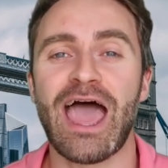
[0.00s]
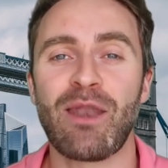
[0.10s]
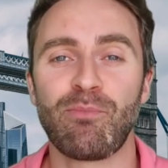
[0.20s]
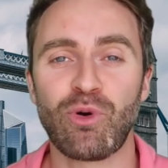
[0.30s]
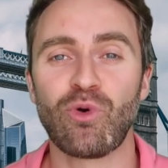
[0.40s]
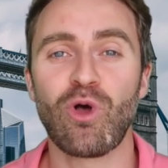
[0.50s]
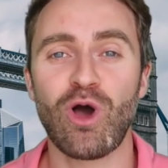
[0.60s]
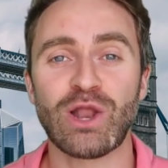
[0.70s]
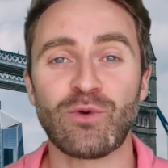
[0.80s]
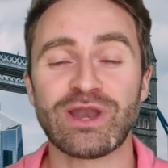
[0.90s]
and Paul
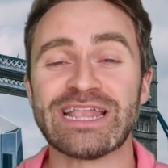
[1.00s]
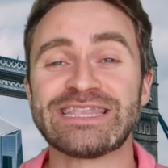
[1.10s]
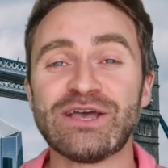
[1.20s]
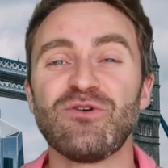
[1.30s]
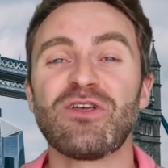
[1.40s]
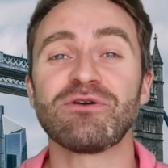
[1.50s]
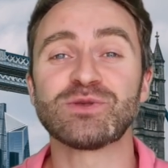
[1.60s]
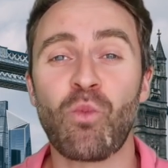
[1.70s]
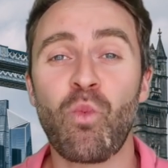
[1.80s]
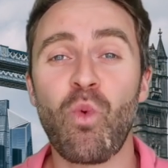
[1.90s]
Hollywood until there
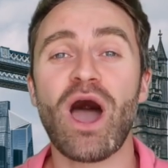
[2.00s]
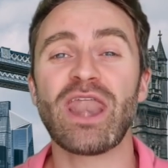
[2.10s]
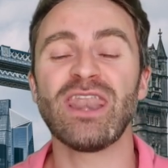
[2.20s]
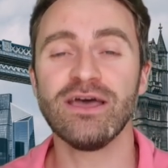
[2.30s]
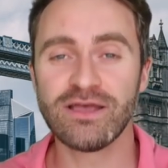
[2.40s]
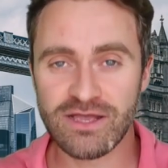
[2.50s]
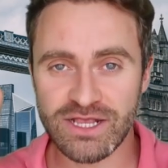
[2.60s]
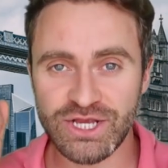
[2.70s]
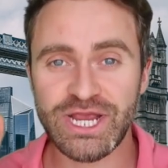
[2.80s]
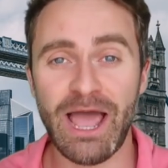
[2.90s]
is one
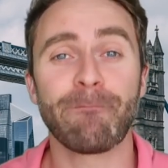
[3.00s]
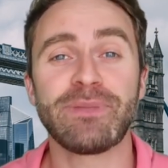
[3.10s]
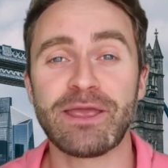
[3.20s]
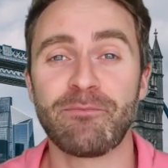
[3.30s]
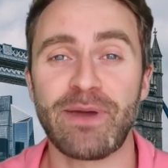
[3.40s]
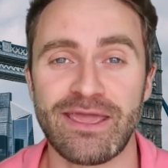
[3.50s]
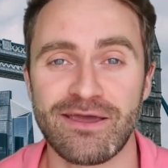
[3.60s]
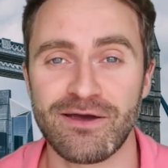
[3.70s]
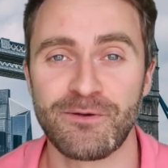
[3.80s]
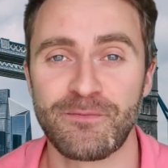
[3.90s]
champion baker.